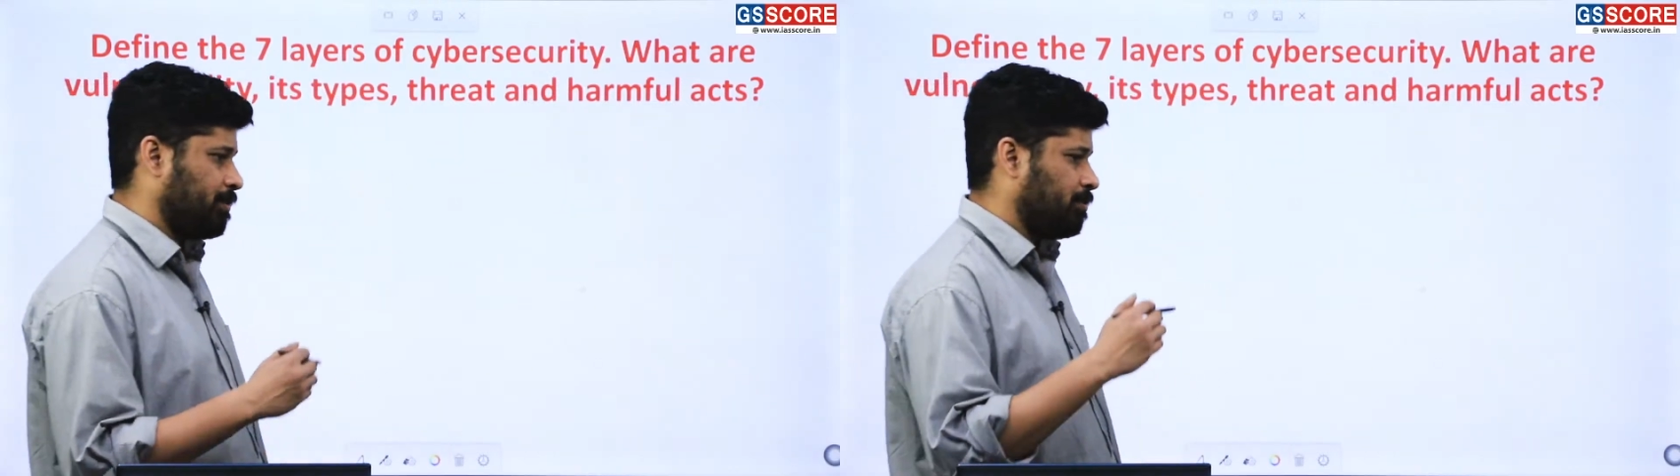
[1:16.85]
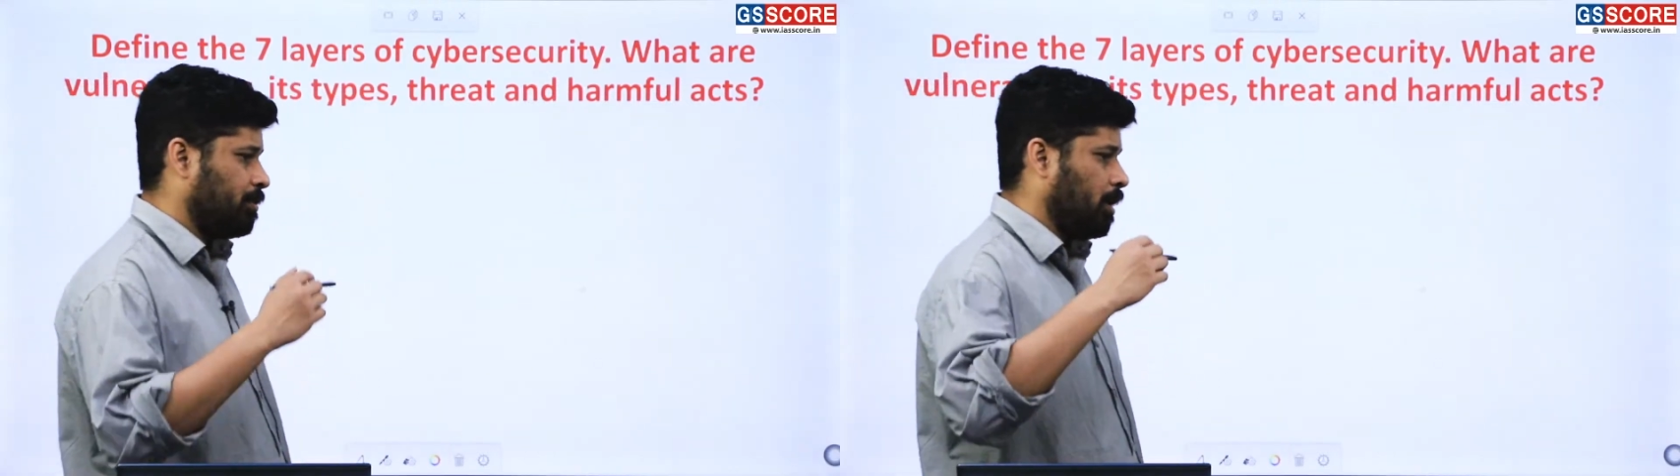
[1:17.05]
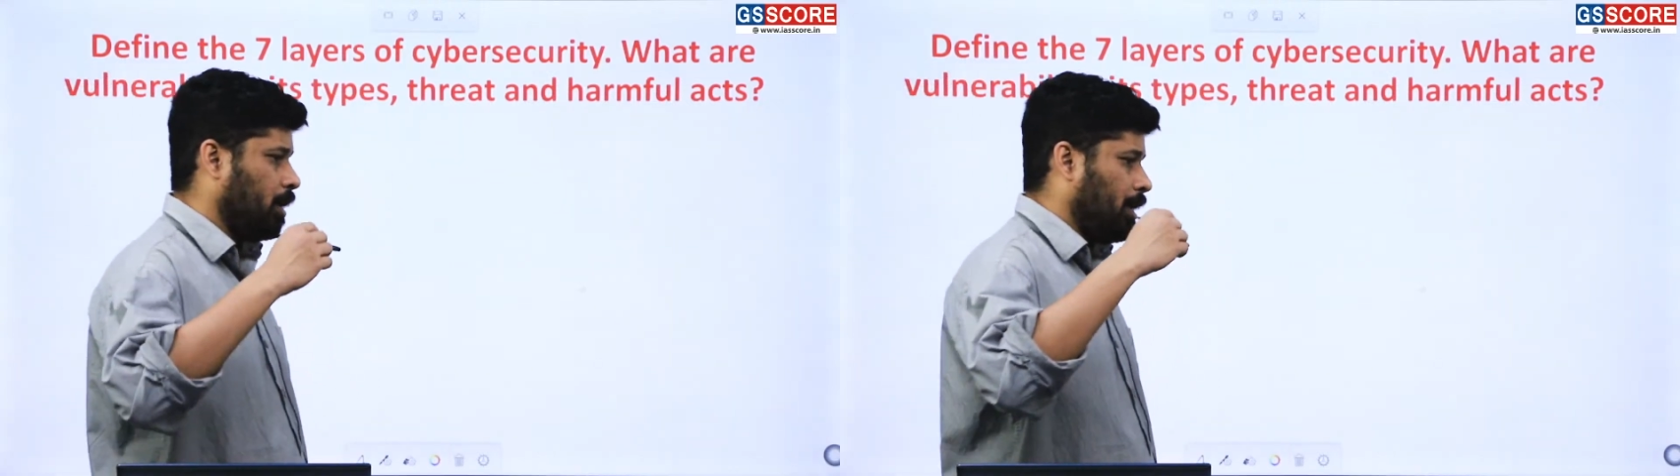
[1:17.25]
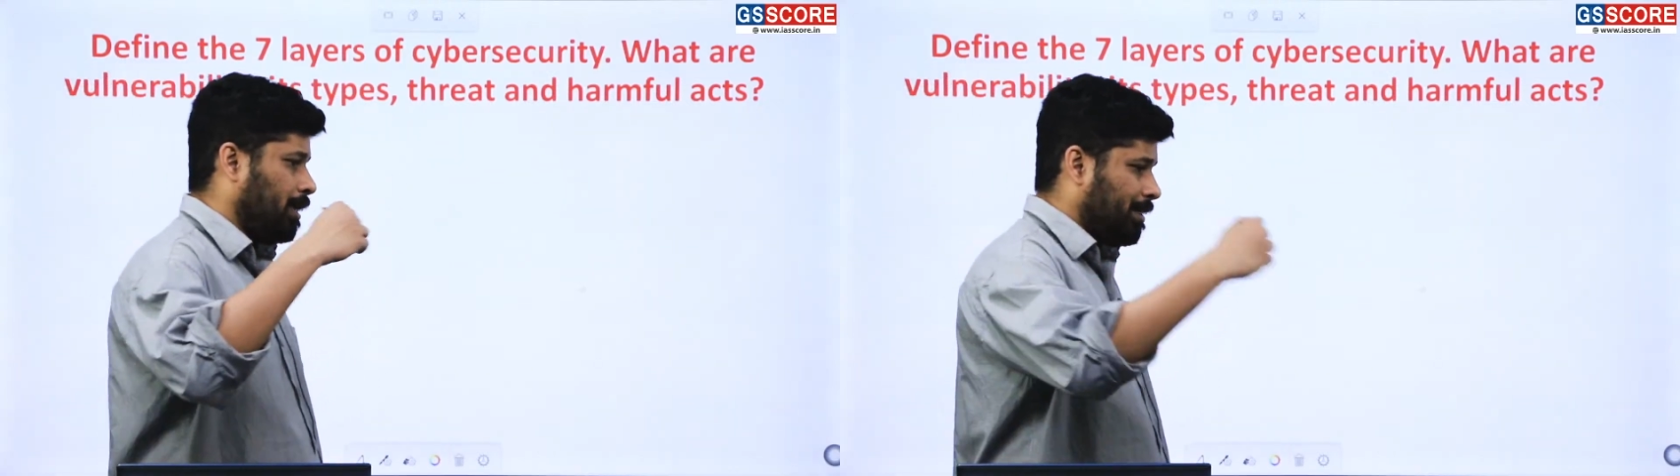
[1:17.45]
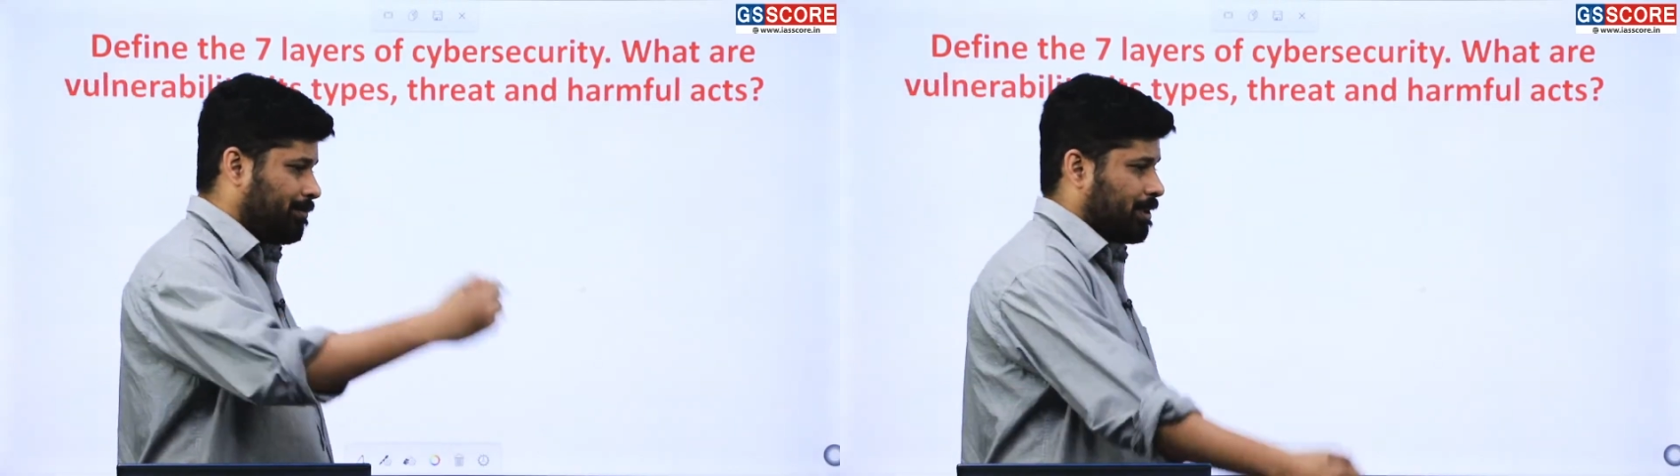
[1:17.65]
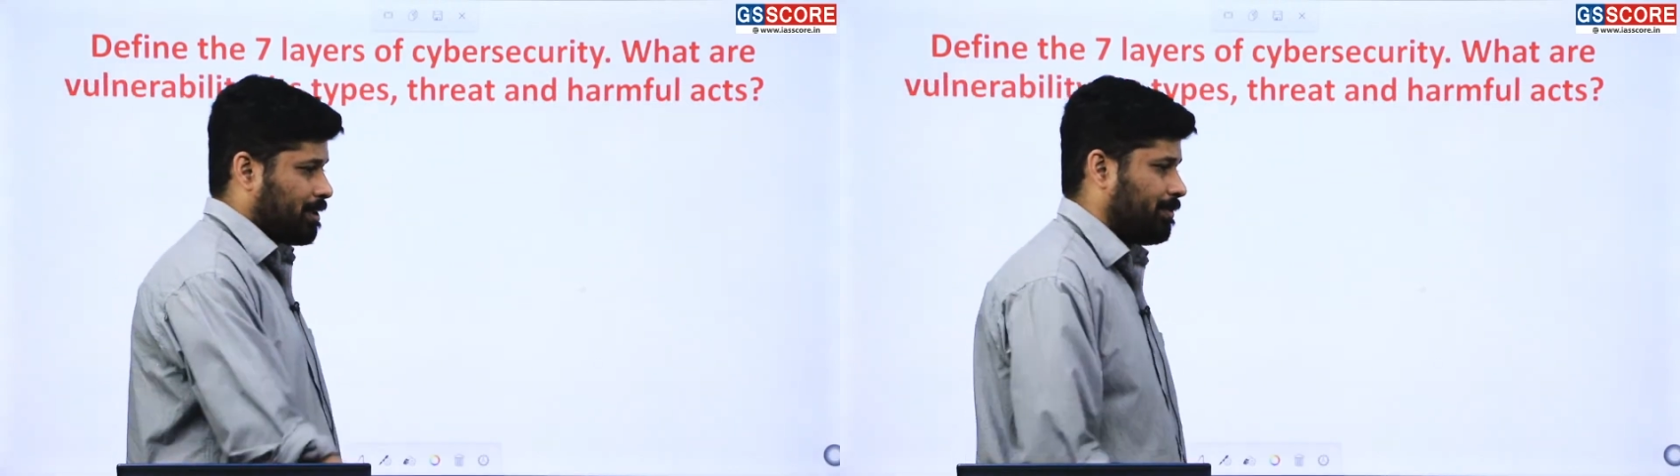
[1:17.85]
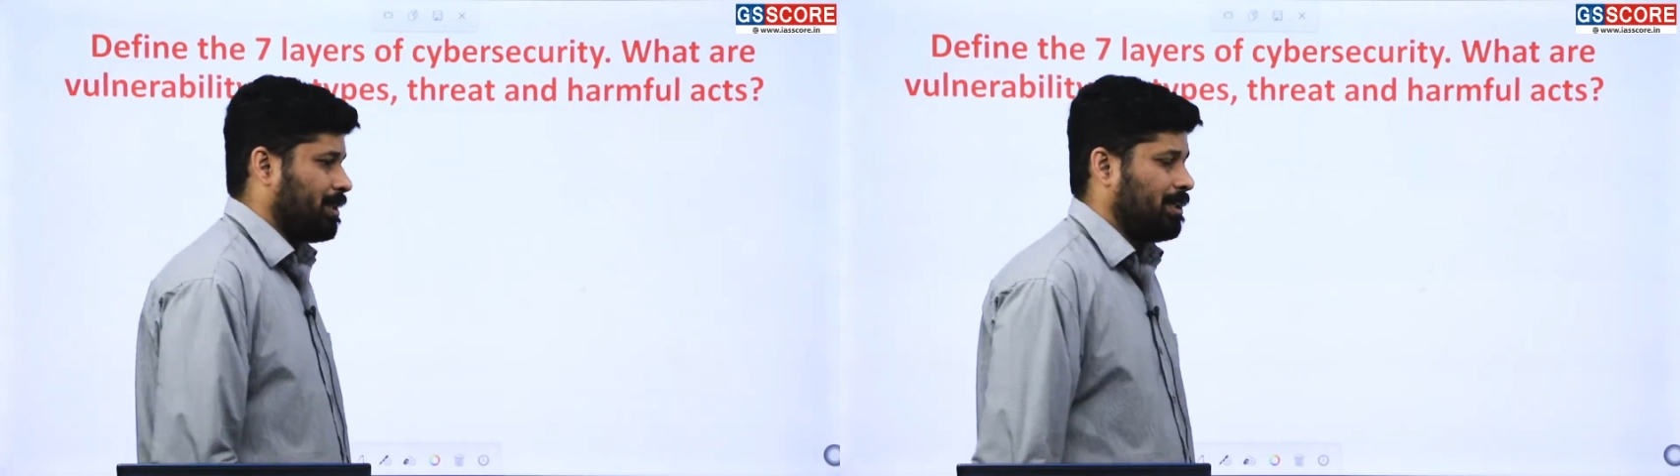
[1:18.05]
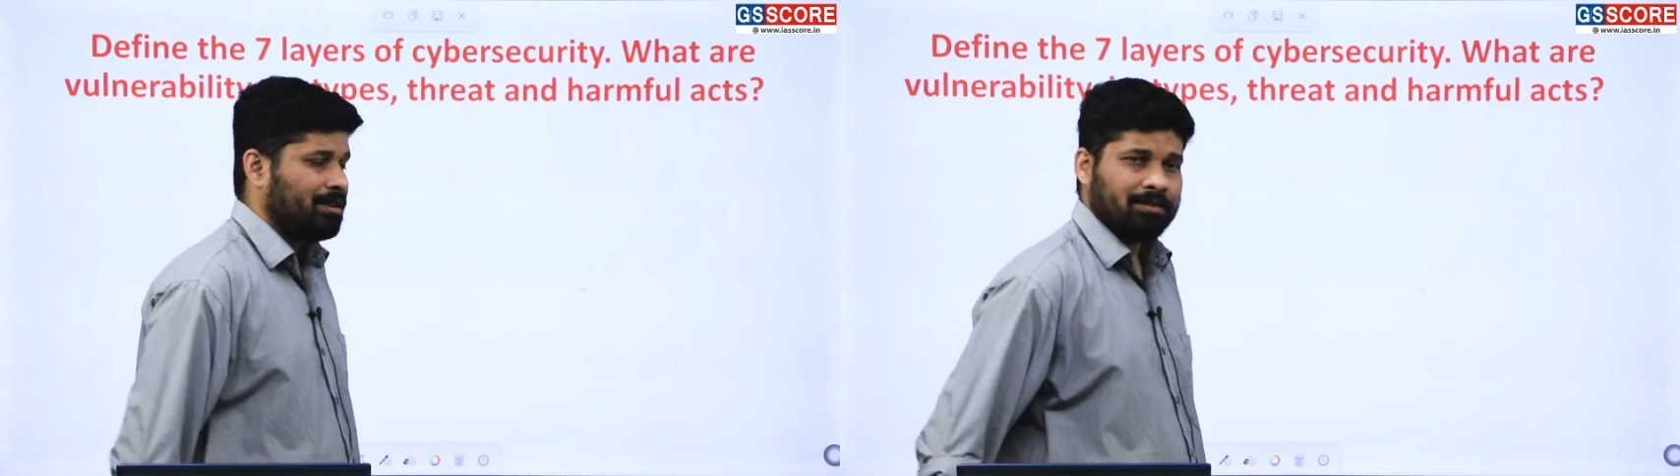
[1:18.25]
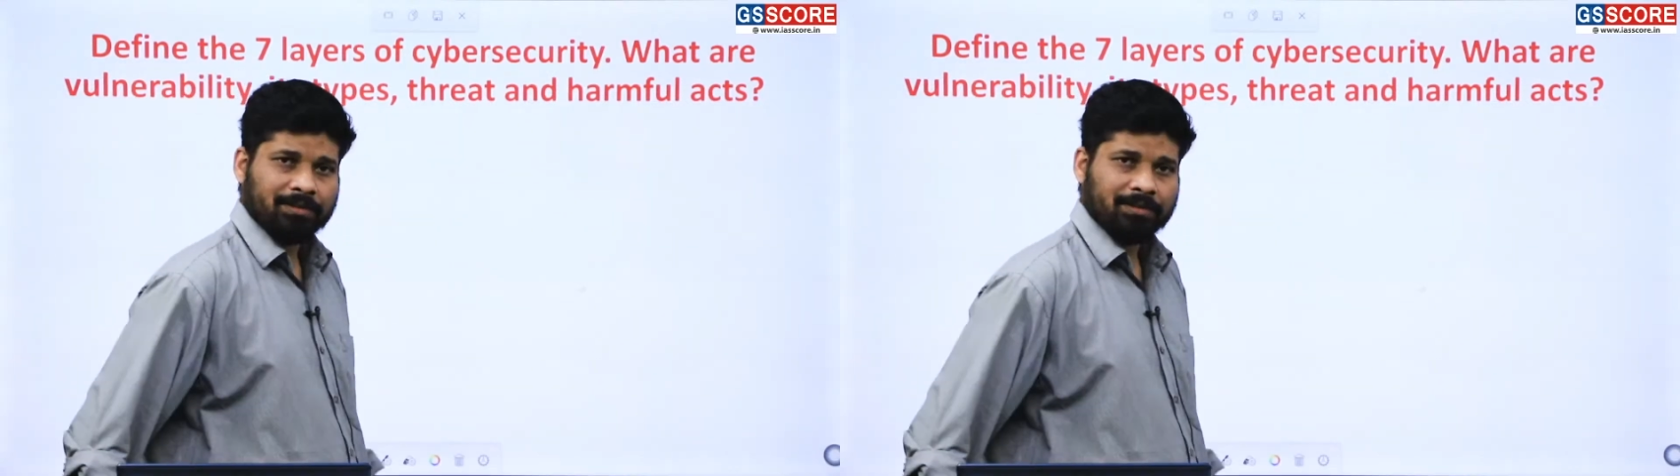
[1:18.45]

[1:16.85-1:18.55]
To If the 7 layers of